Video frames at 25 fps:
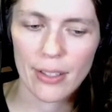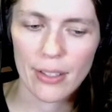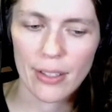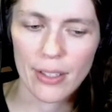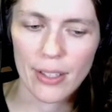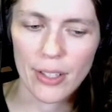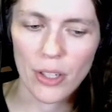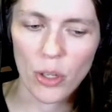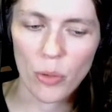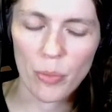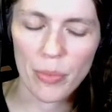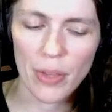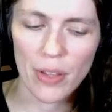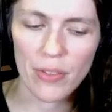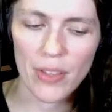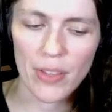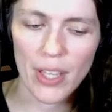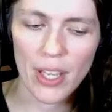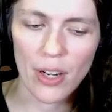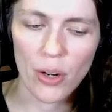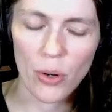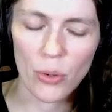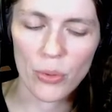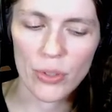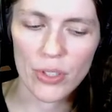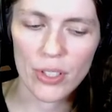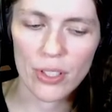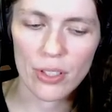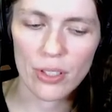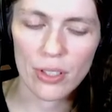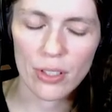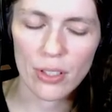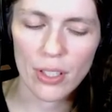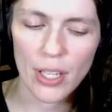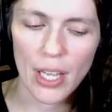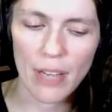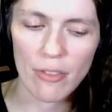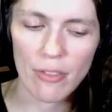And hope that they
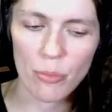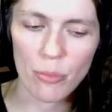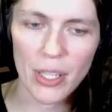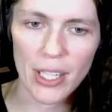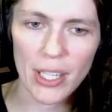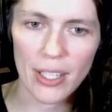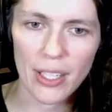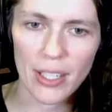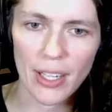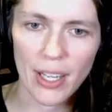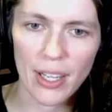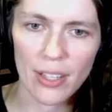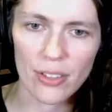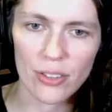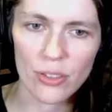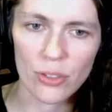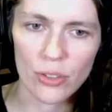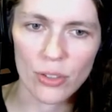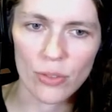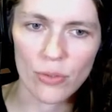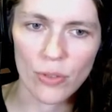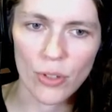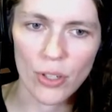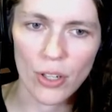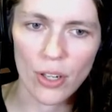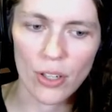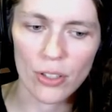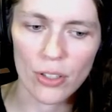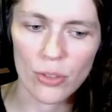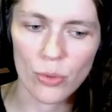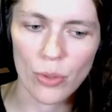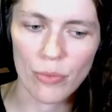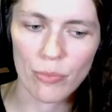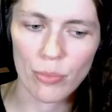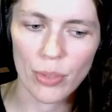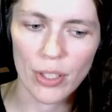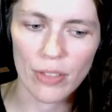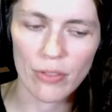don't have immediate answers for our
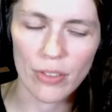Swiftblade